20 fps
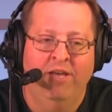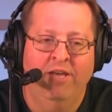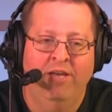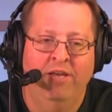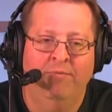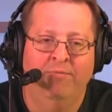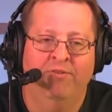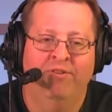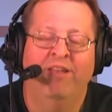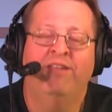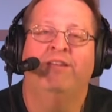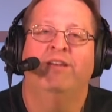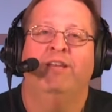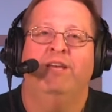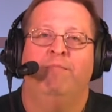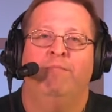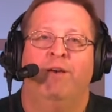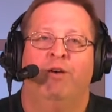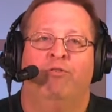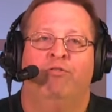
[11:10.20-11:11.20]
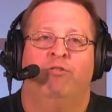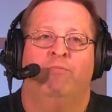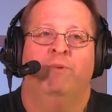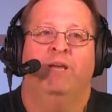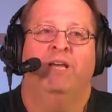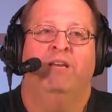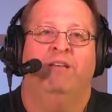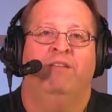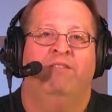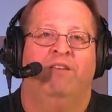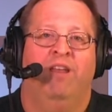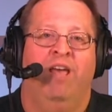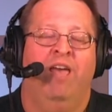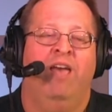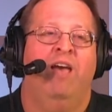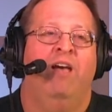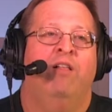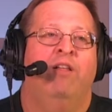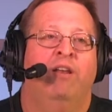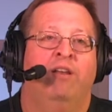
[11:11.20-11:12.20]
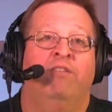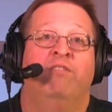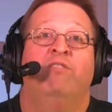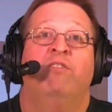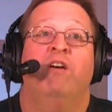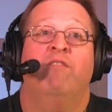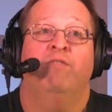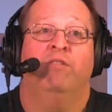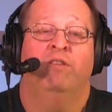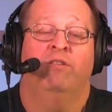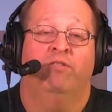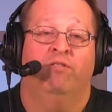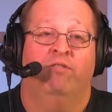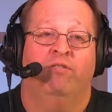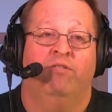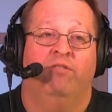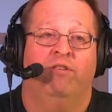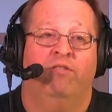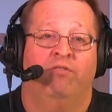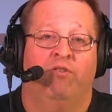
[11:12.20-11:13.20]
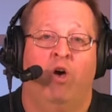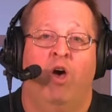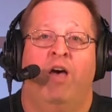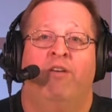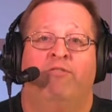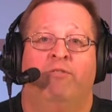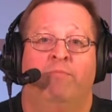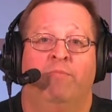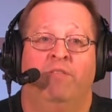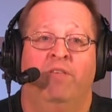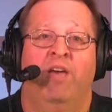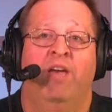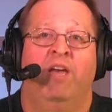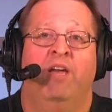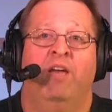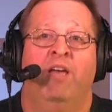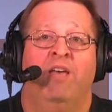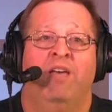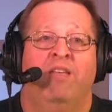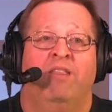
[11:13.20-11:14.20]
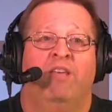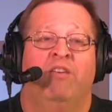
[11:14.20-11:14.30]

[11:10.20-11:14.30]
He sent an email to me and he said, hey, Alan, I discovered this awesome thing.